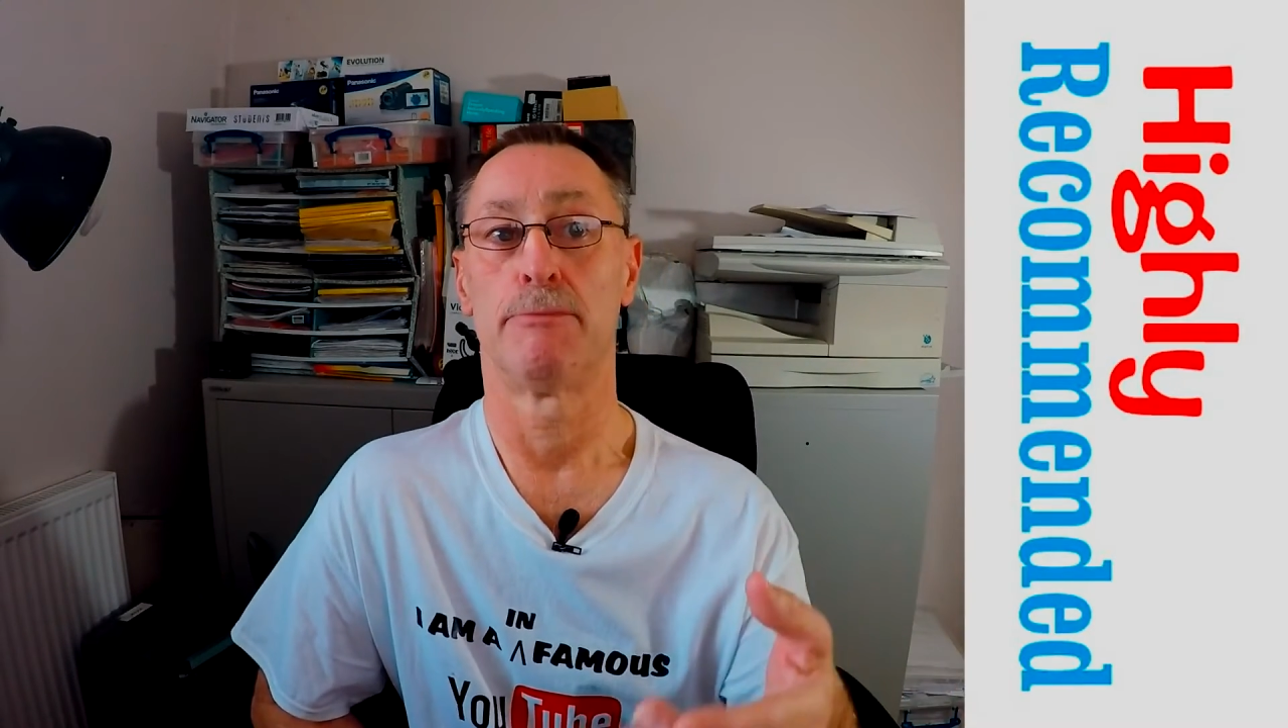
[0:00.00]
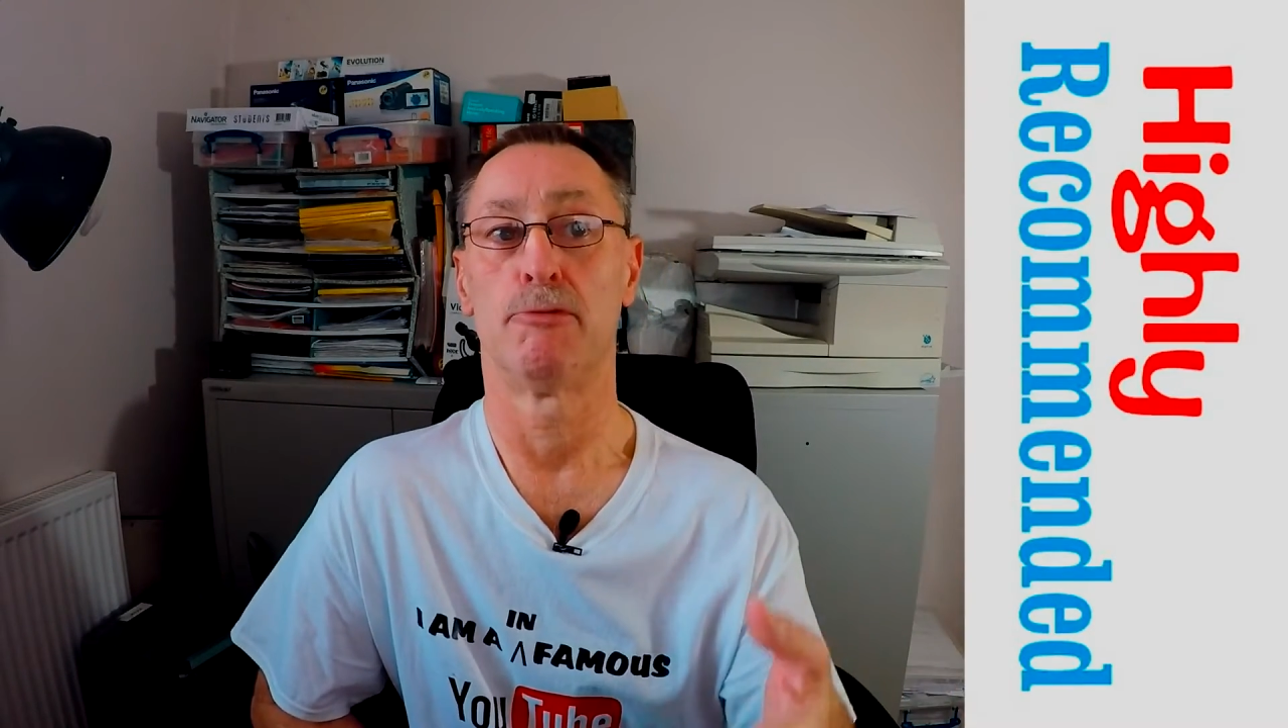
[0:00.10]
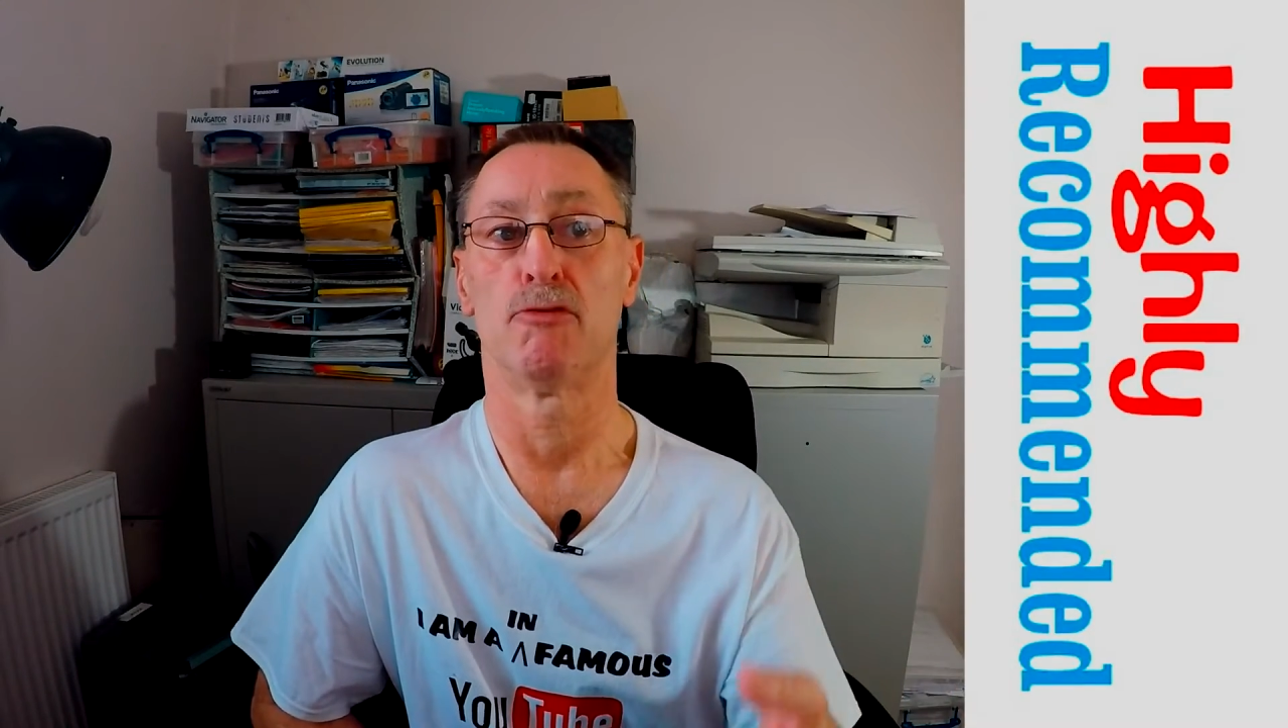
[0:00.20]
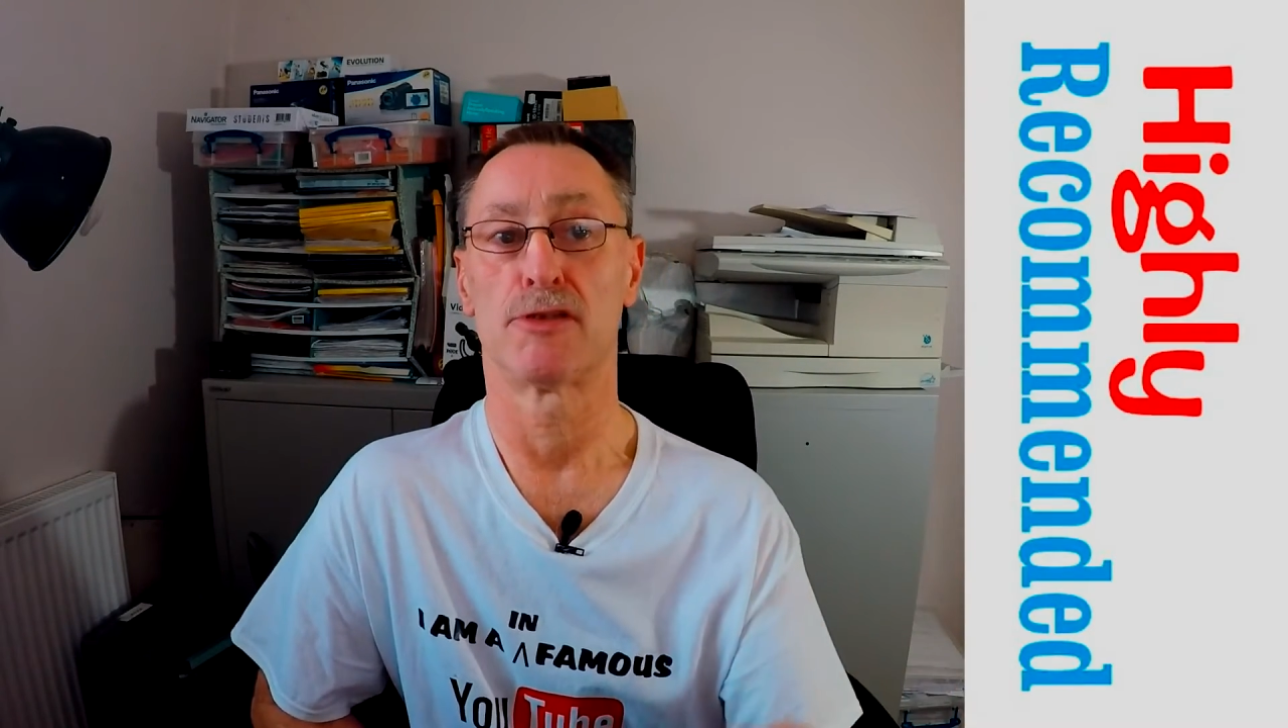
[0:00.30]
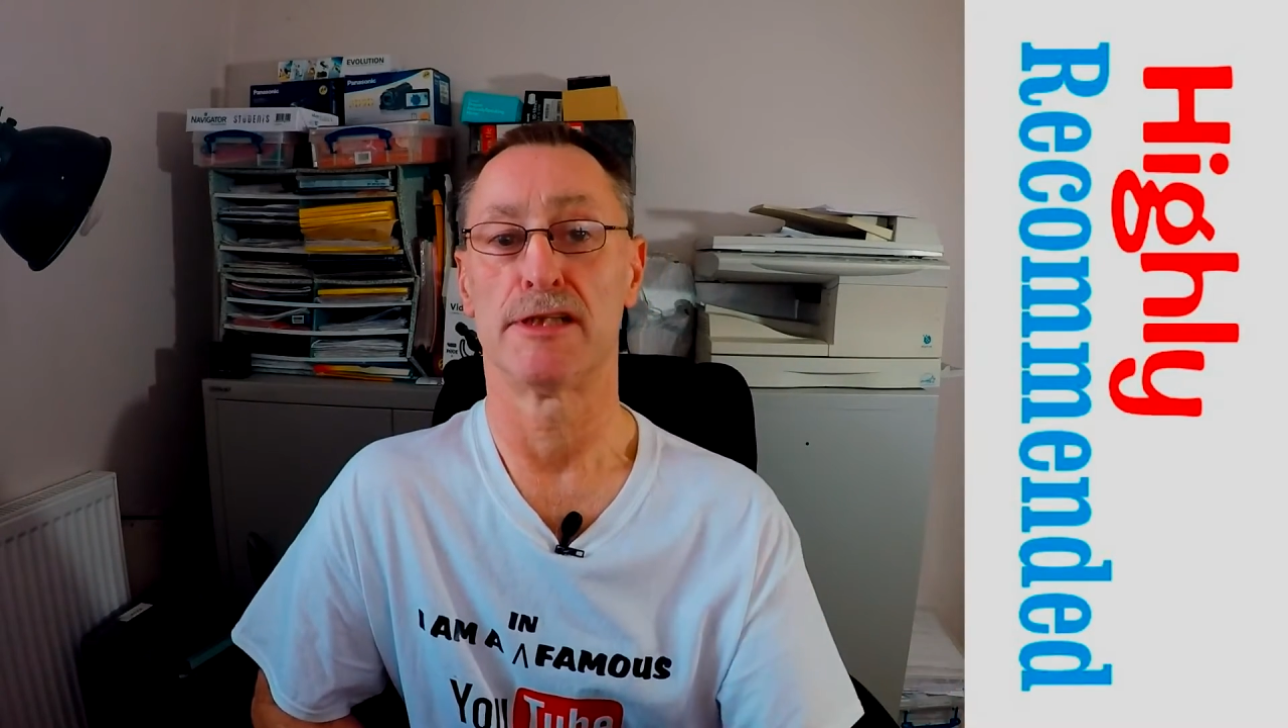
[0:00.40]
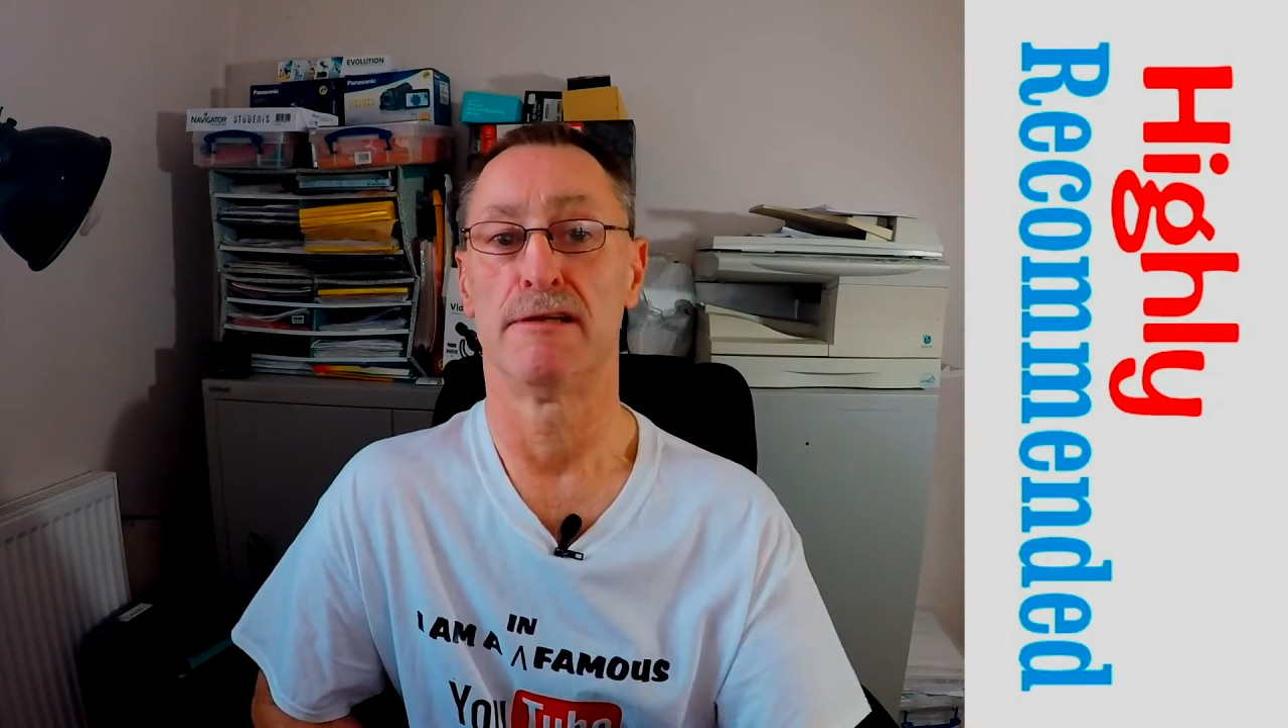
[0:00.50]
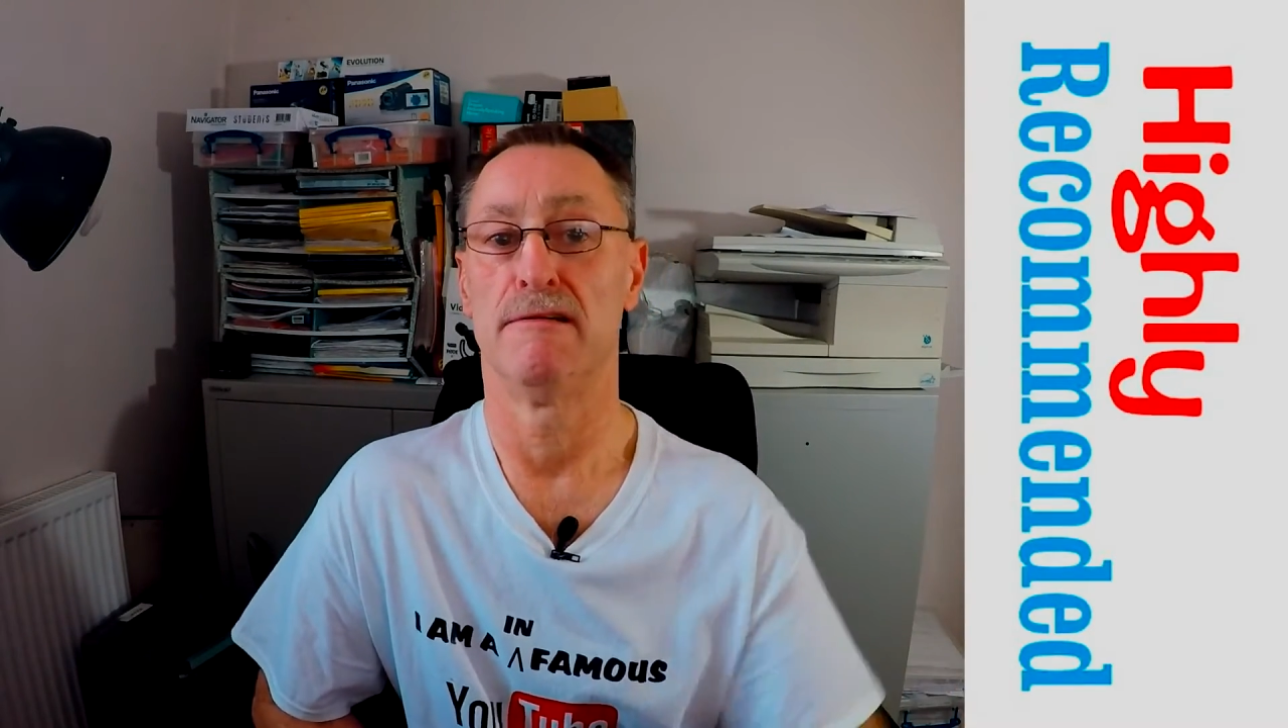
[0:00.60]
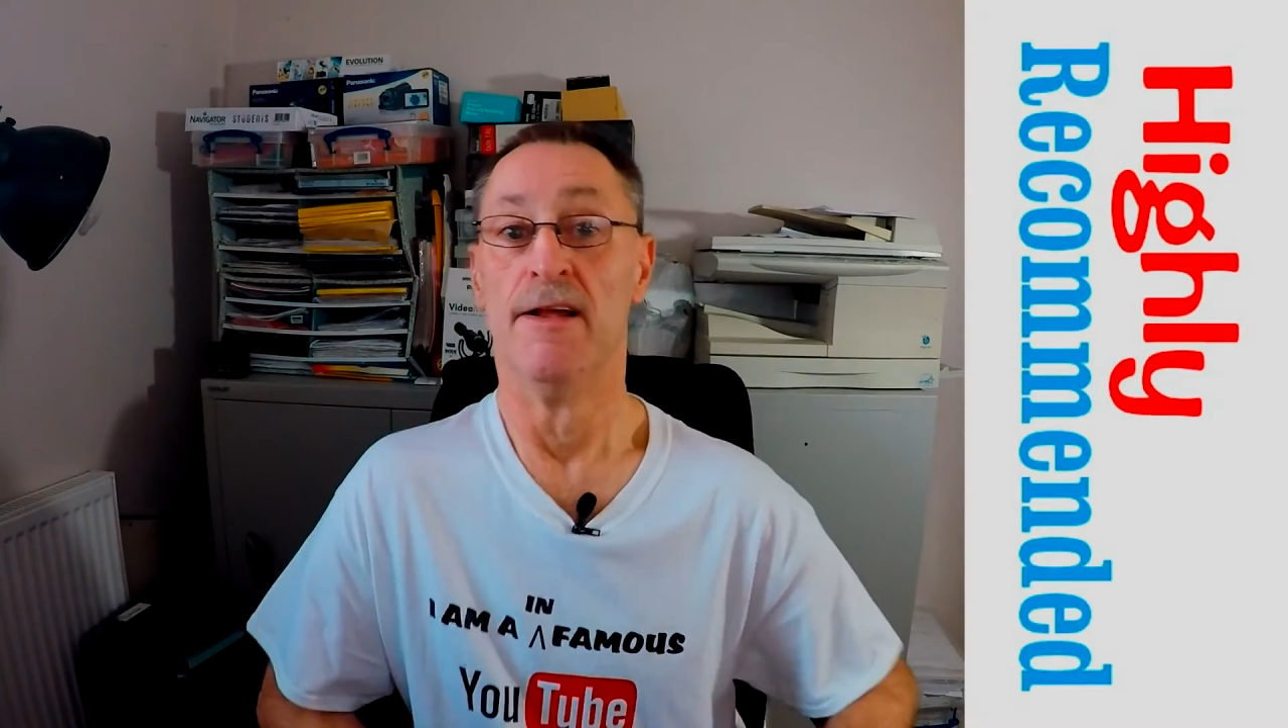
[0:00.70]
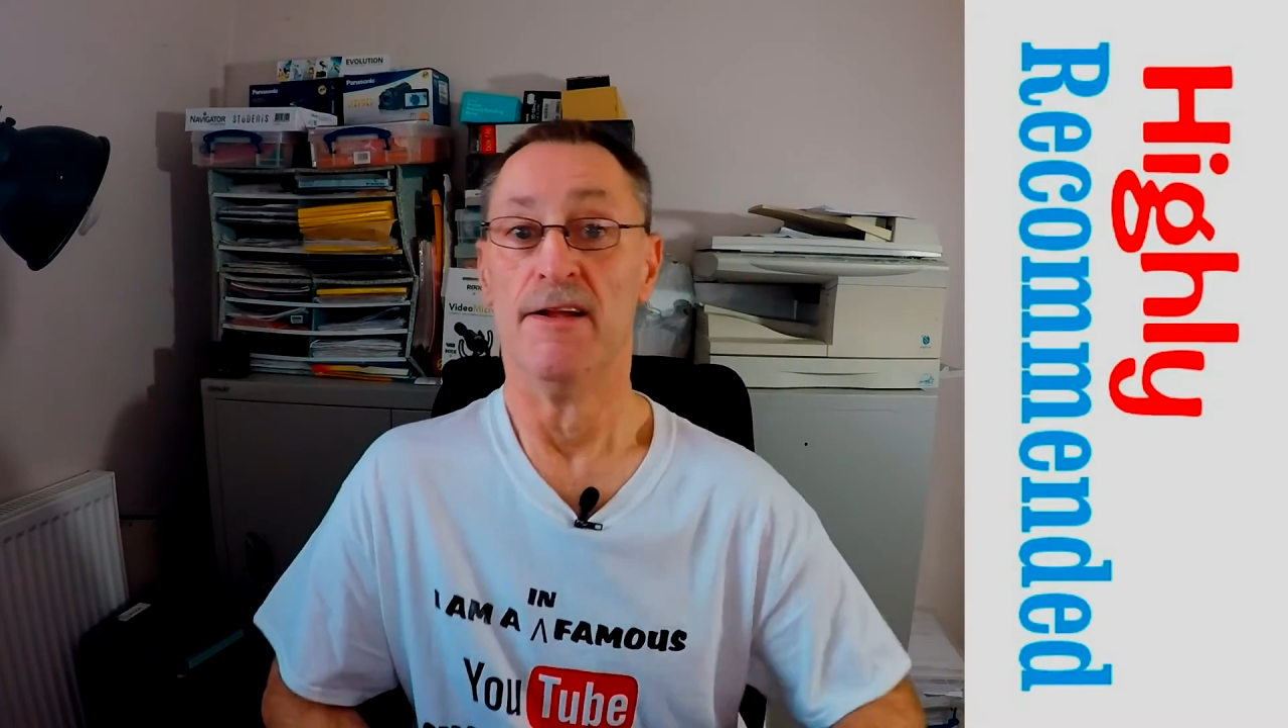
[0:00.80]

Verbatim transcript: border